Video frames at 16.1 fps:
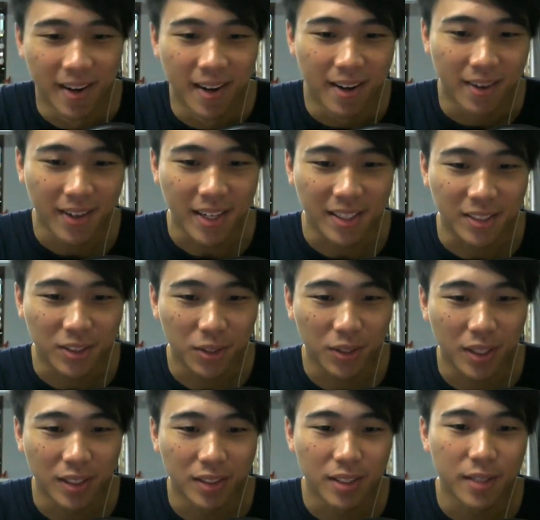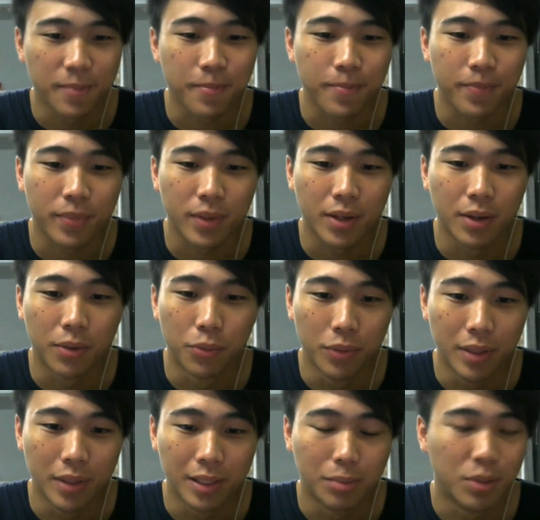Okay, so you can see,
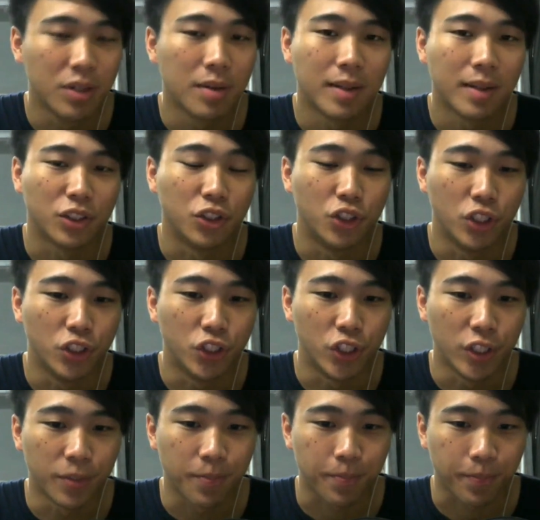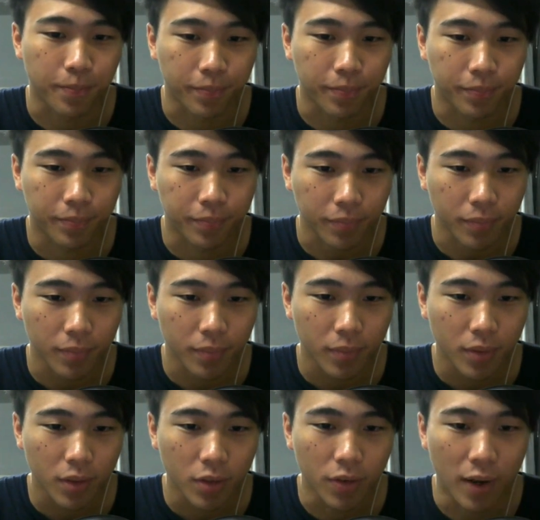it's pretty much a GG.
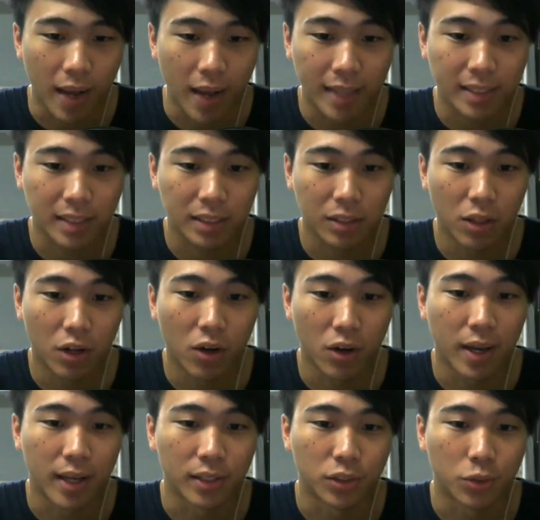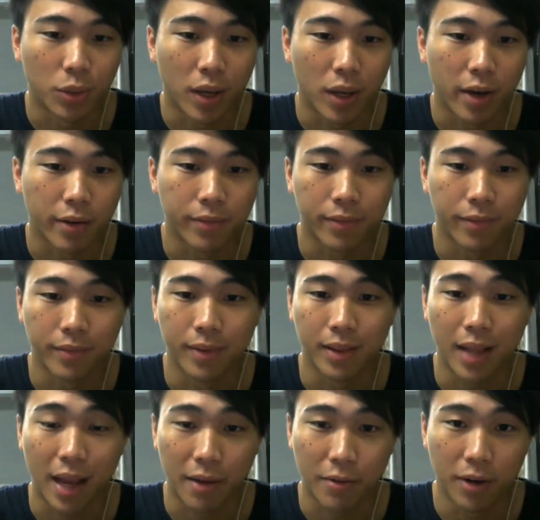Like, as long as you have,
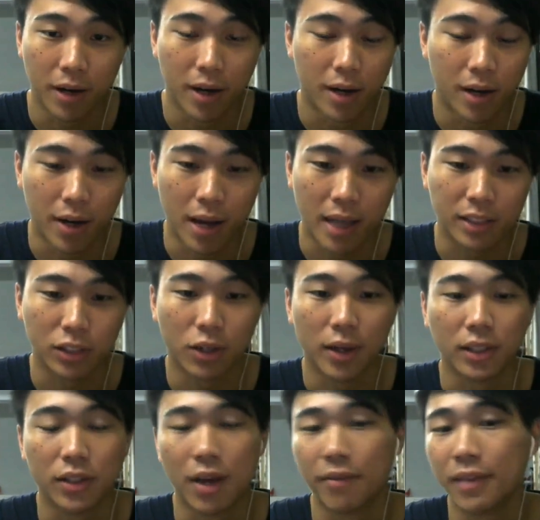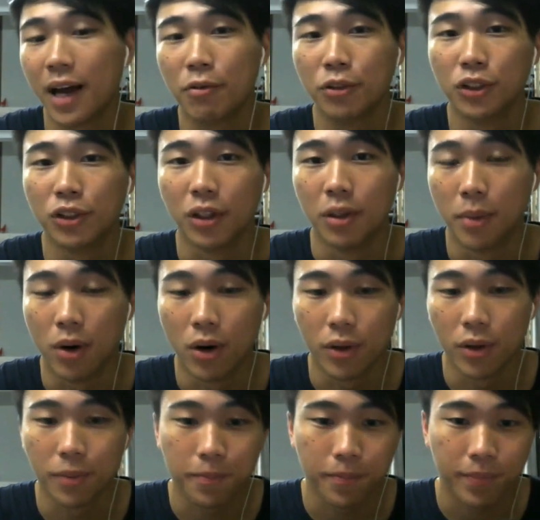as long as you have dark runes on the
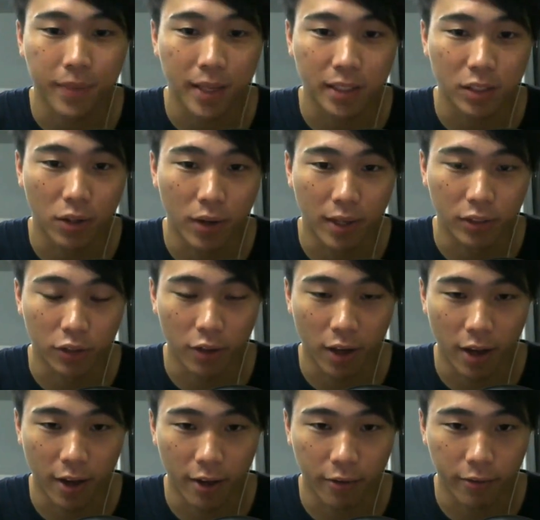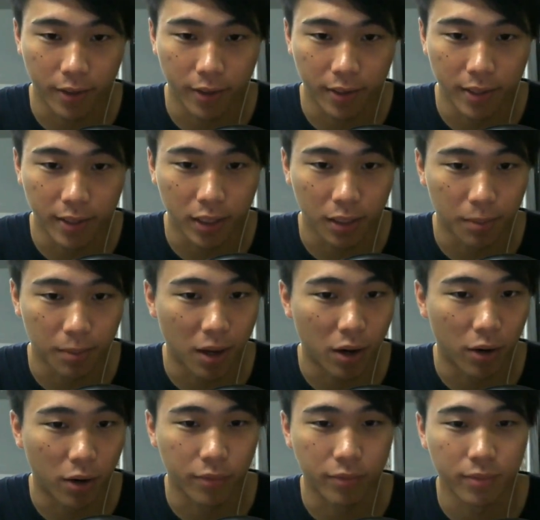board, as long as you have a decent
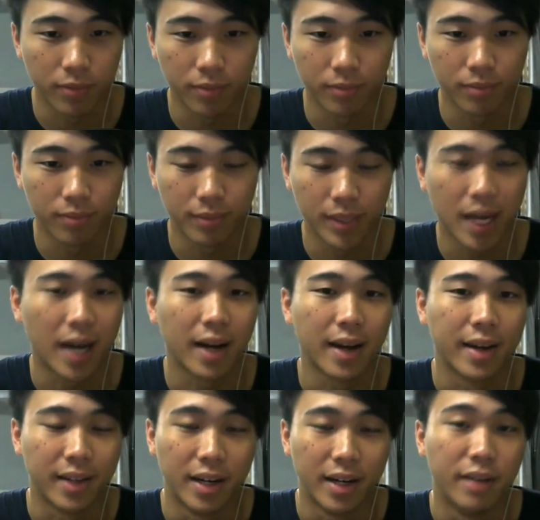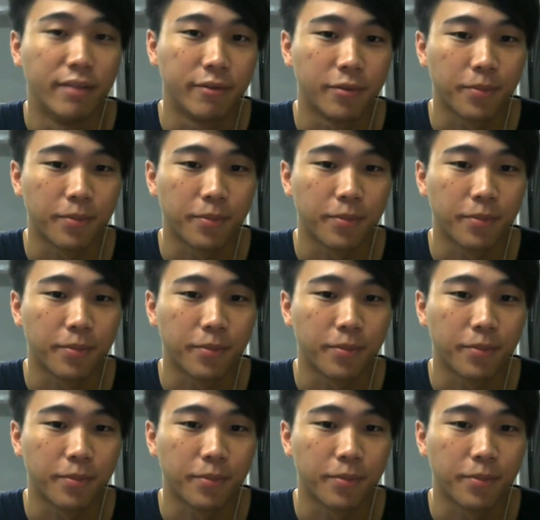amount of dark and earth,